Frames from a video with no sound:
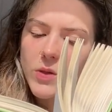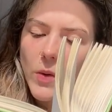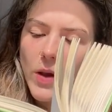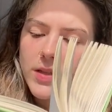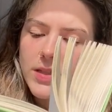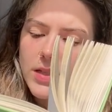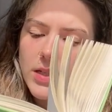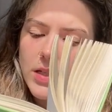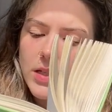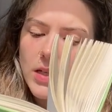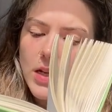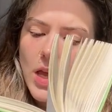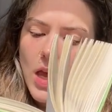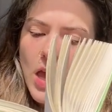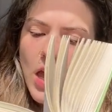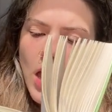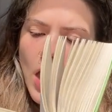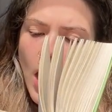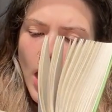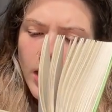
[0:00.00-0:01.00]
Weston.
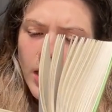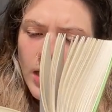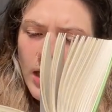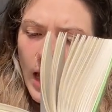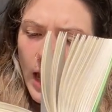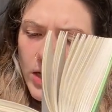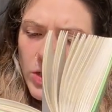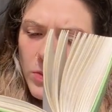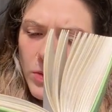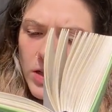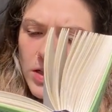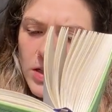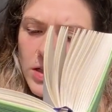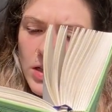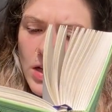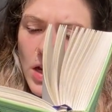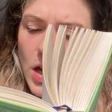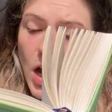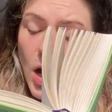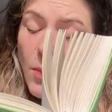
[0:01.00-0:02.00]
An engagement,
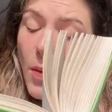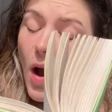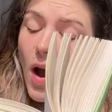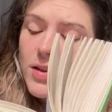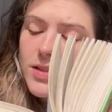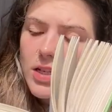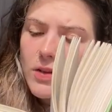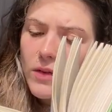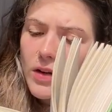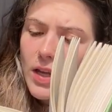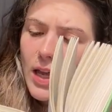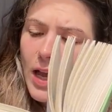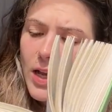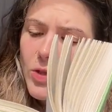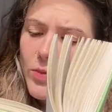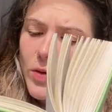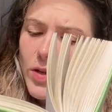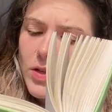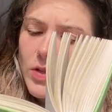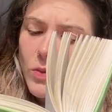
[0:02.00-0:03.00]
a positive
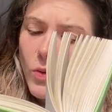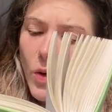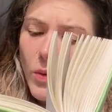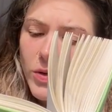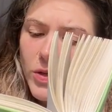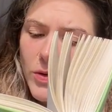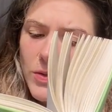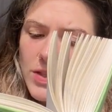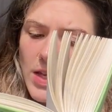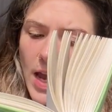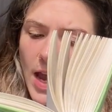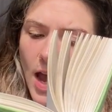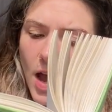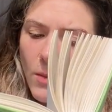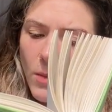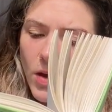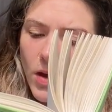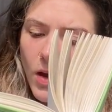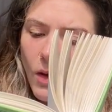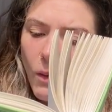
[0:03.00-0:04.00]
engagement. What will you say,
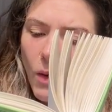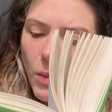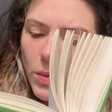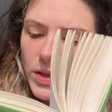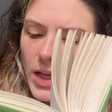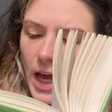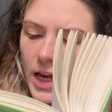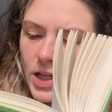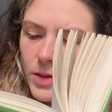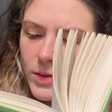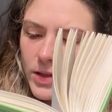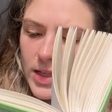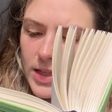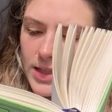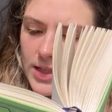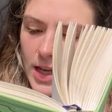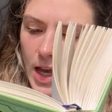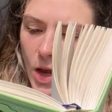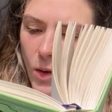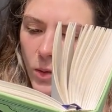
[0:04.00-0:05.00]
Emma? What will anybody
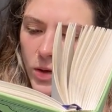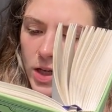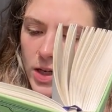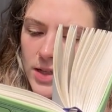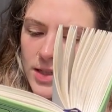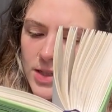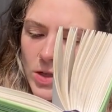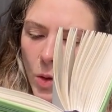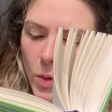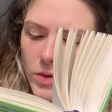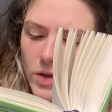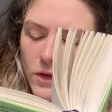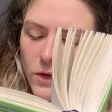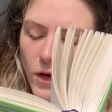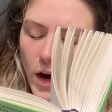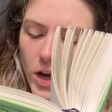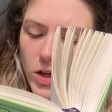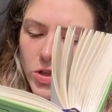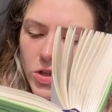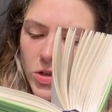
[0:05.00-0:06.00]
say when it is known that
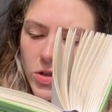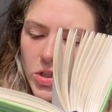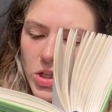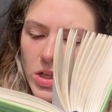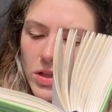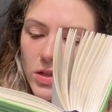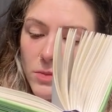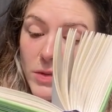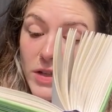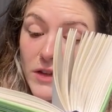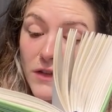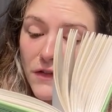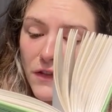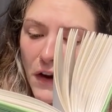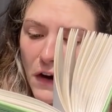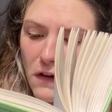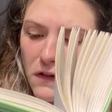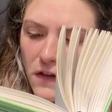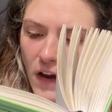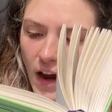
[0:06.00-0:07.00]
Frank Churchill and Miss
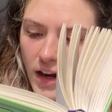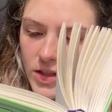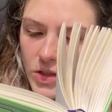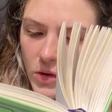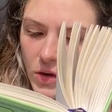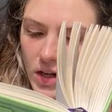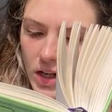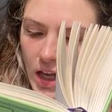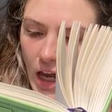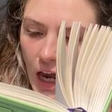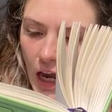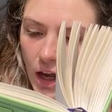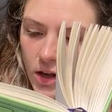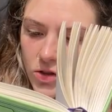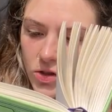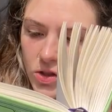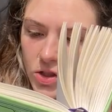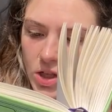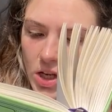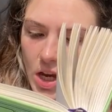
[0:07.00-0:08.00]
Fairfax are
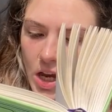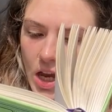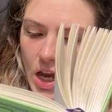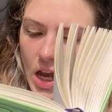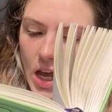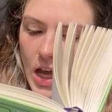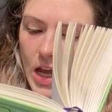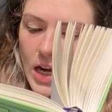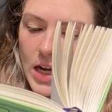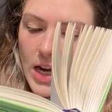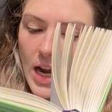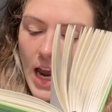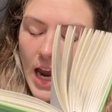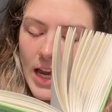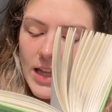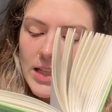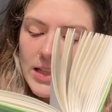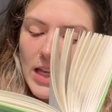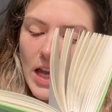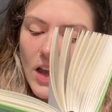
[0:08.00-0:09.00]
engaged?
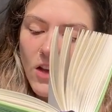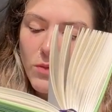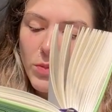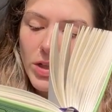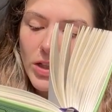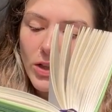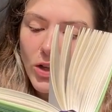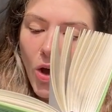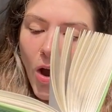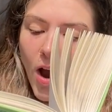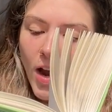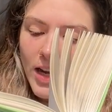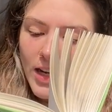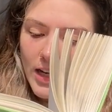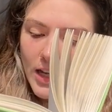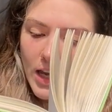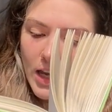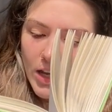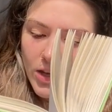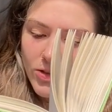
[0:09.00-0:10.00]
Nay, that they have been long
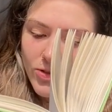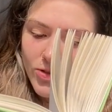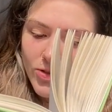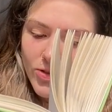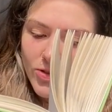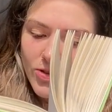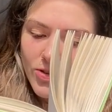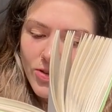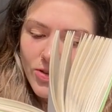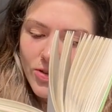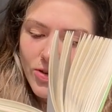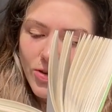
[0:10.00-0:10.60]
engaged.